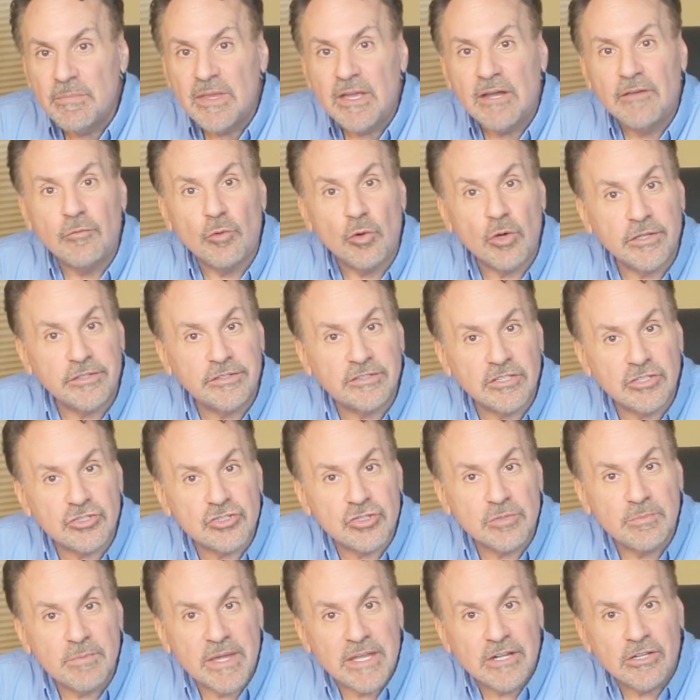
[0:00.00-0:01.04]
Avoid
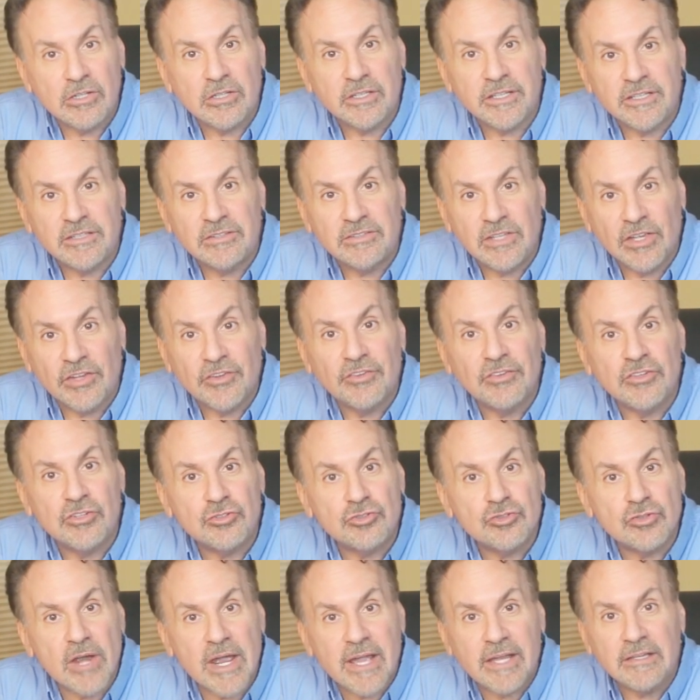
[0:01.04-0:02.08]
touching metal. It doesn't
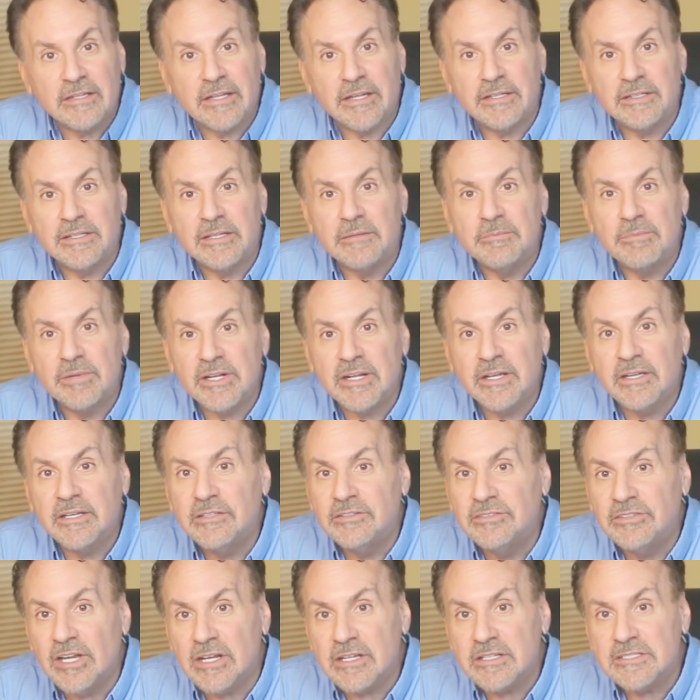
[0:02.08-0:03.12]
attract lightning, but it
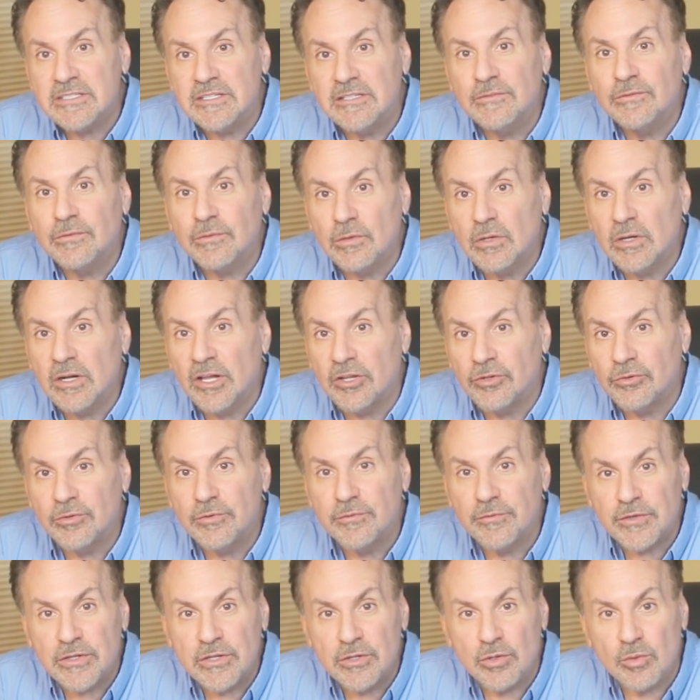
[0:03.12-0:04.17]
conducts it for 100
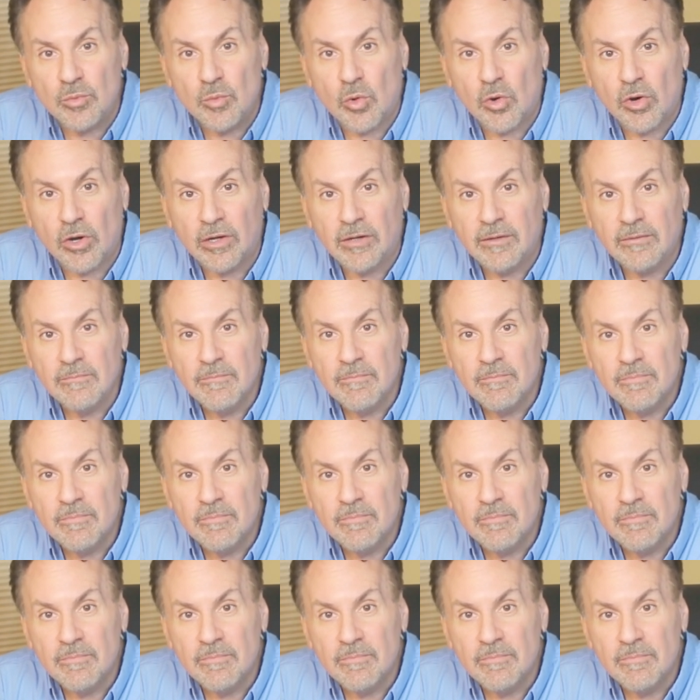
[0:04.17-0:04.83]
feet or more.